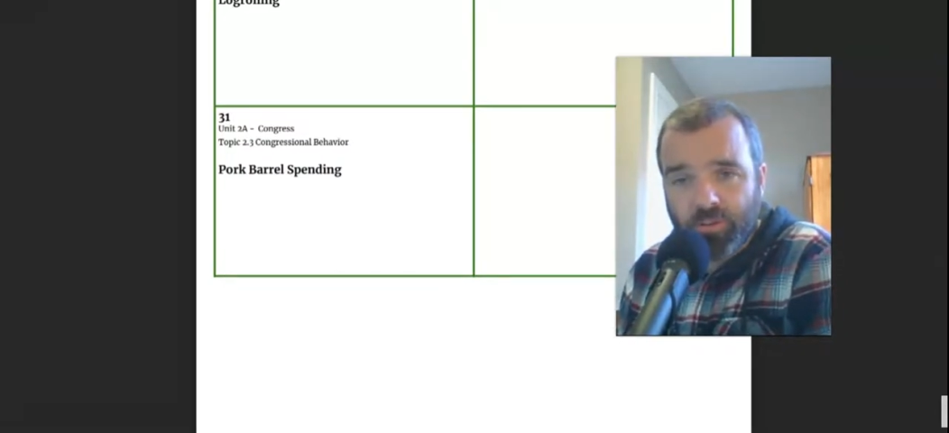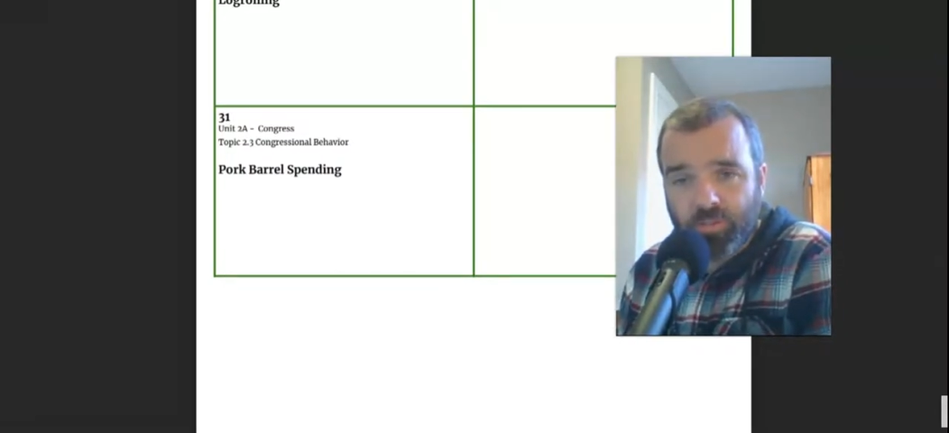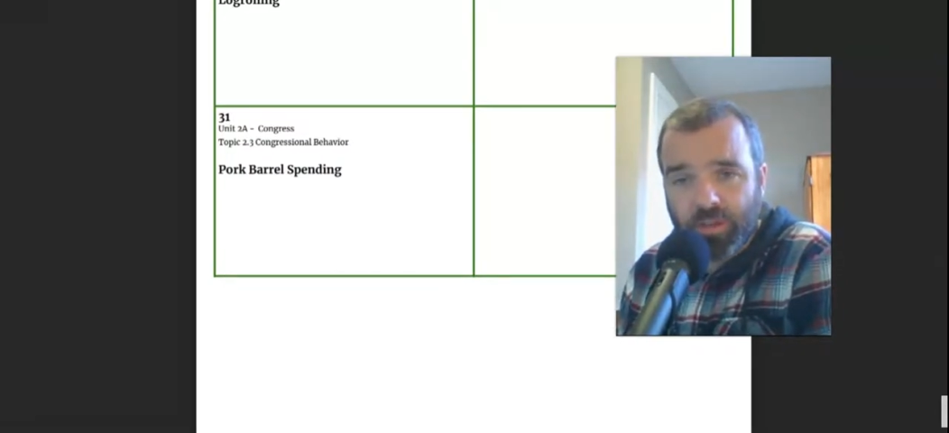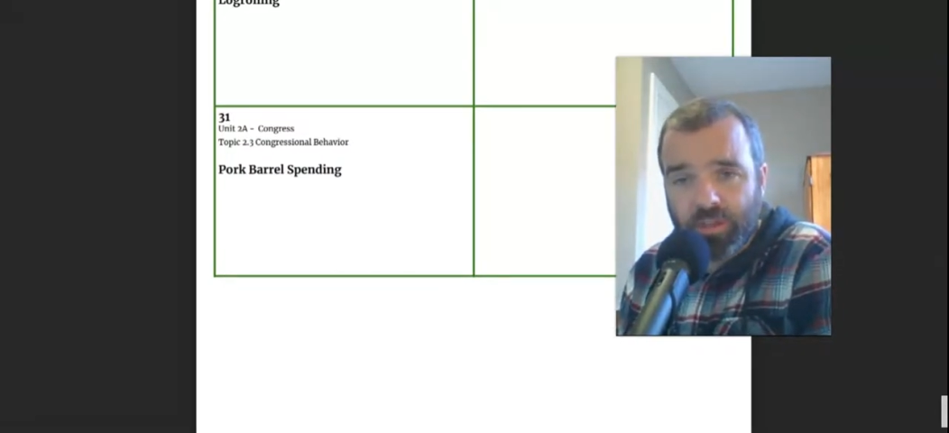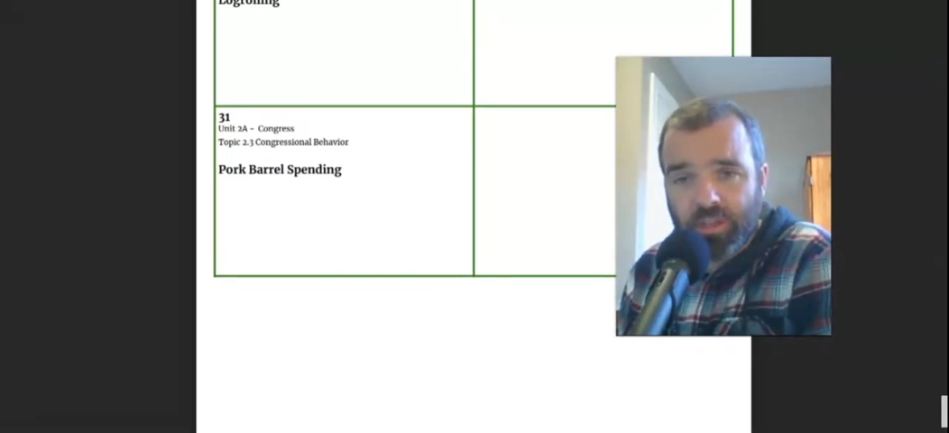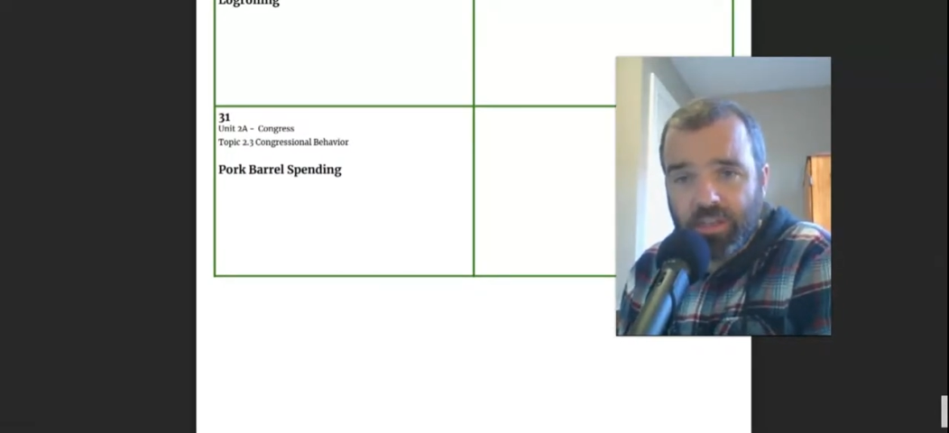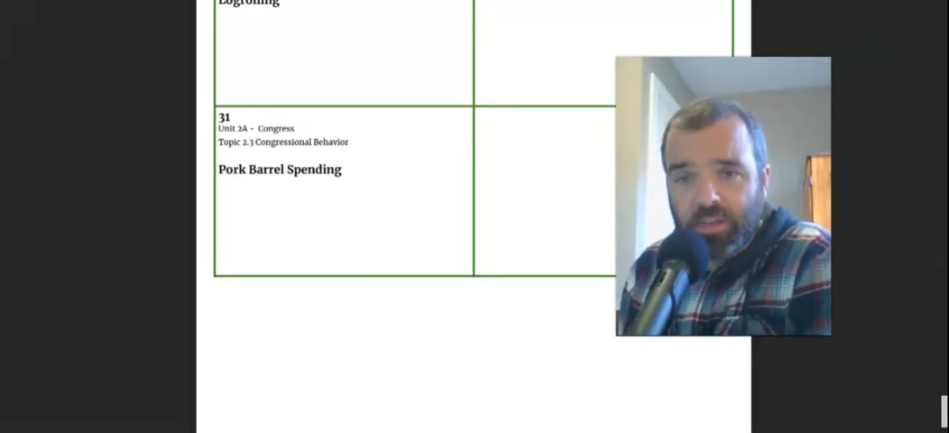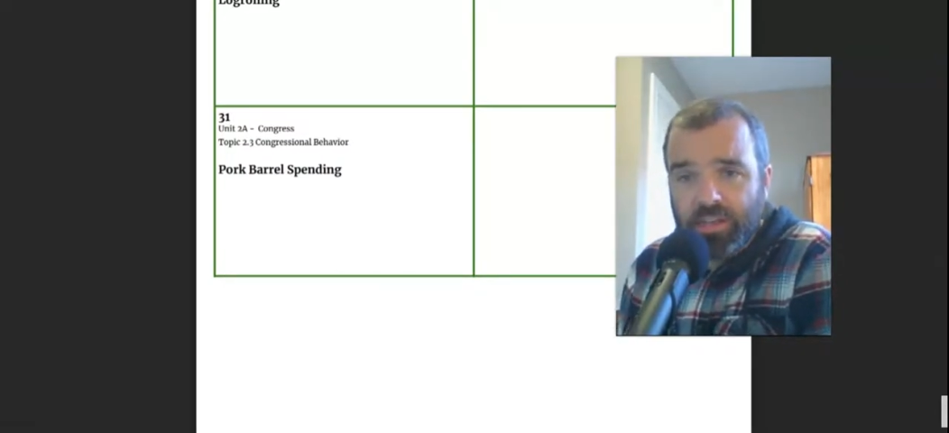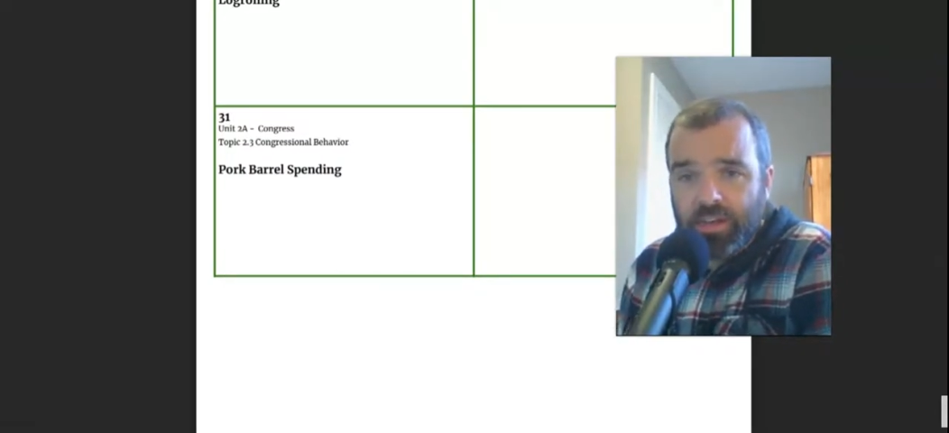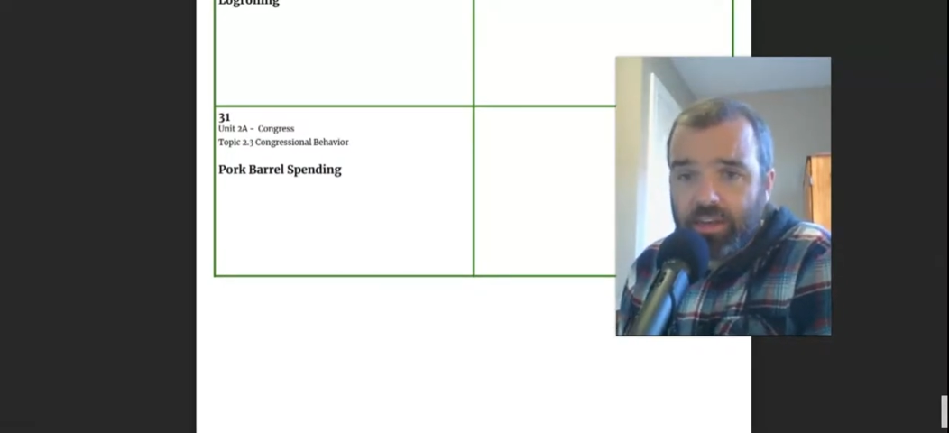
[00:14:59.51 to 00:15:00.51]
spending
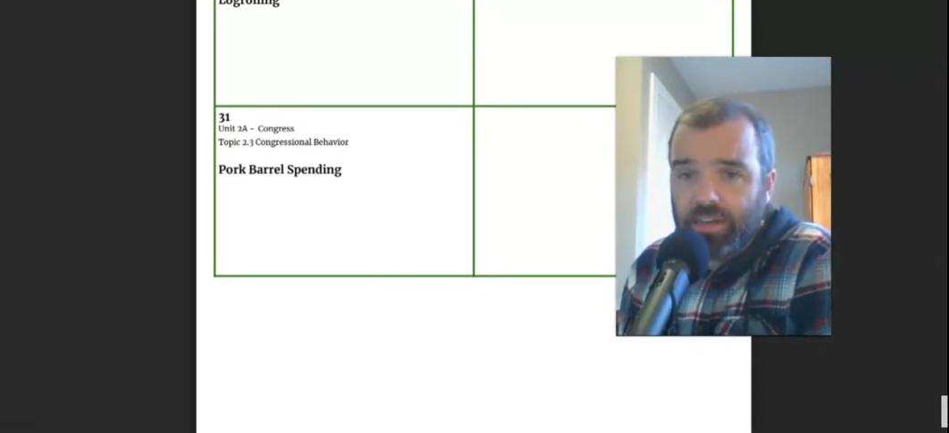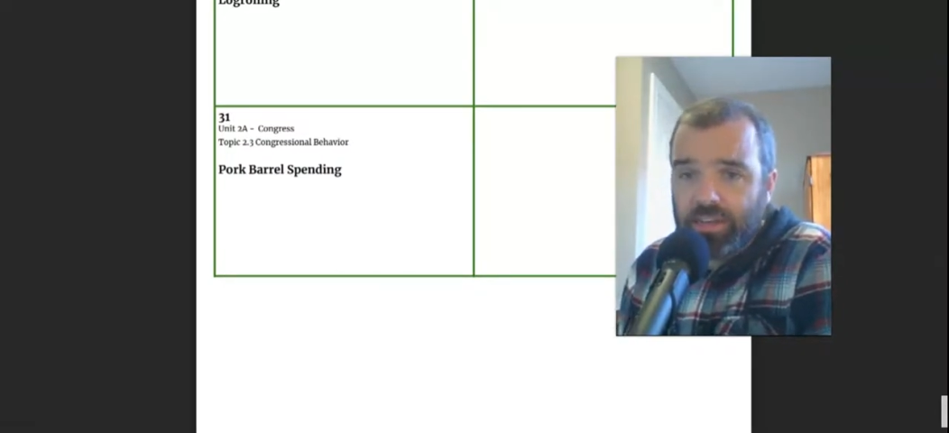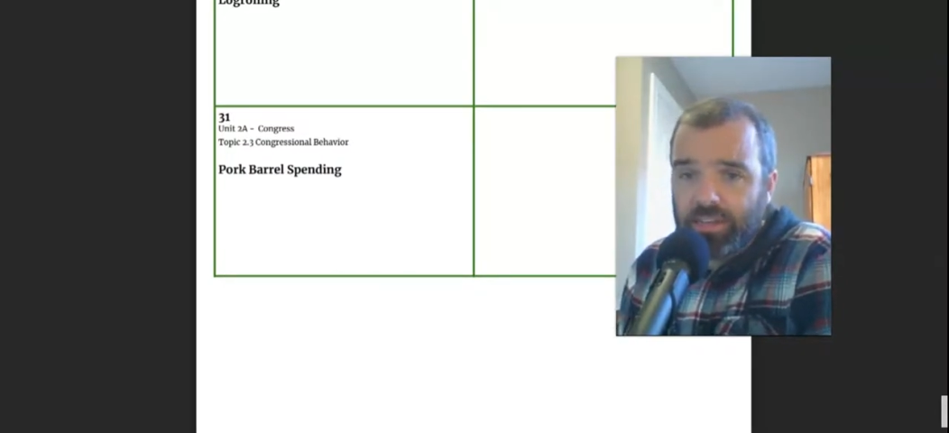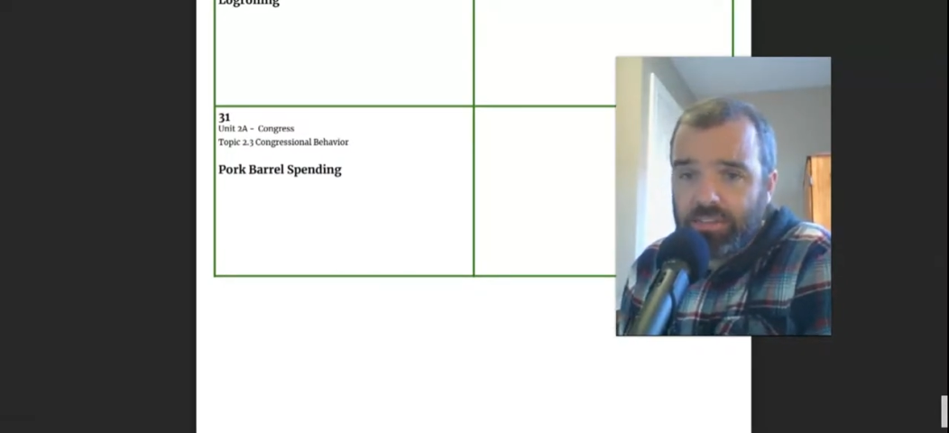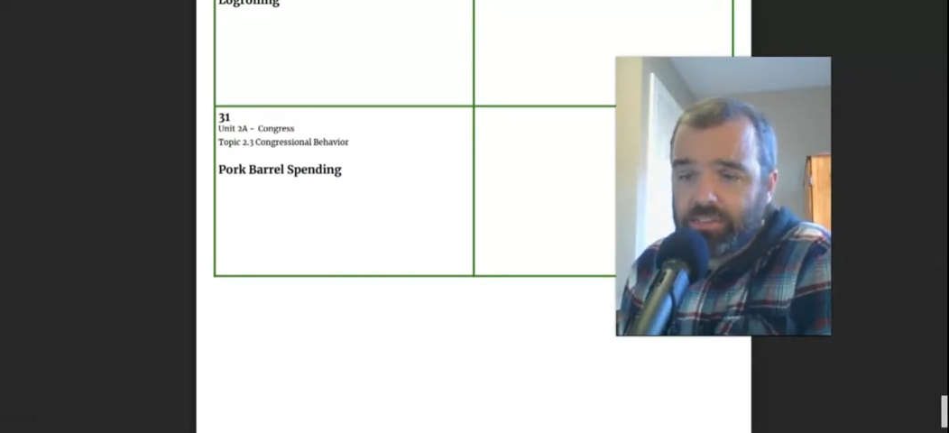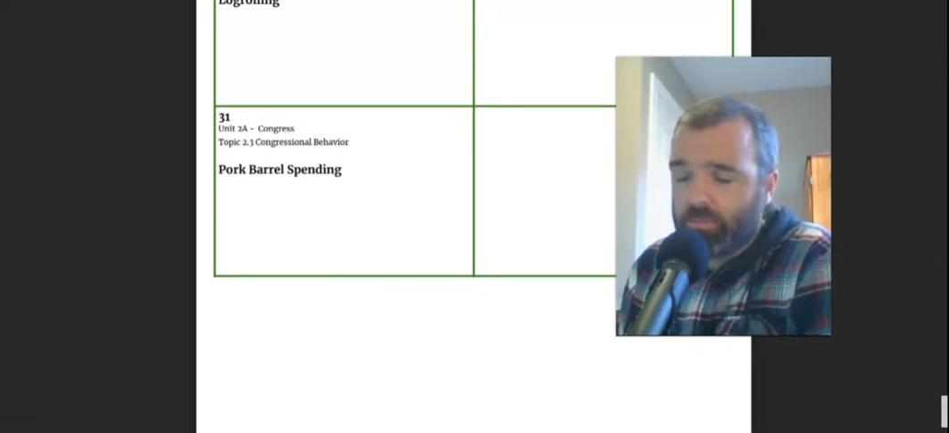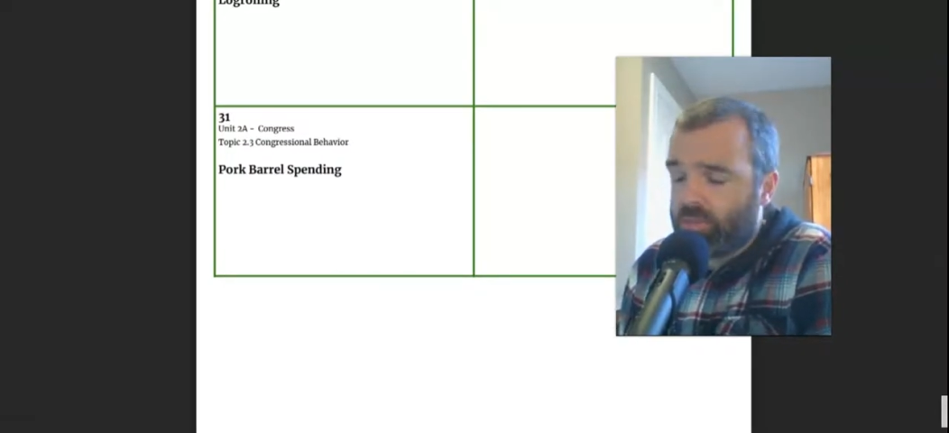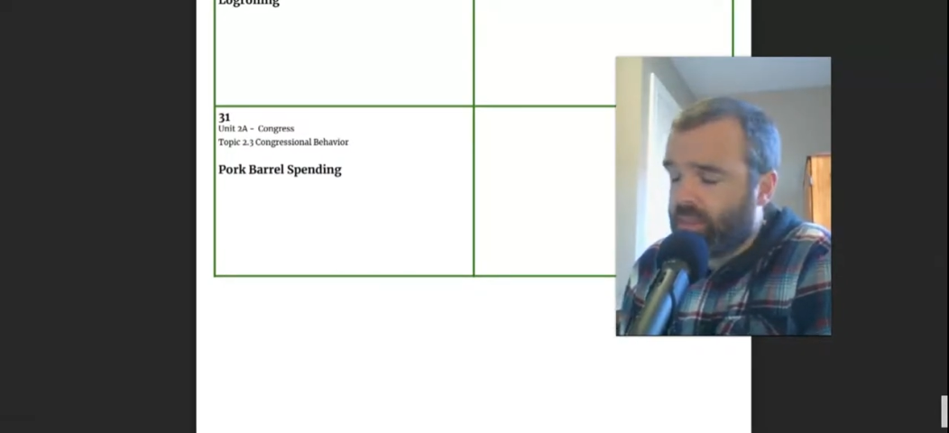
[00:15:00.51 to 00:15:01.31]
is something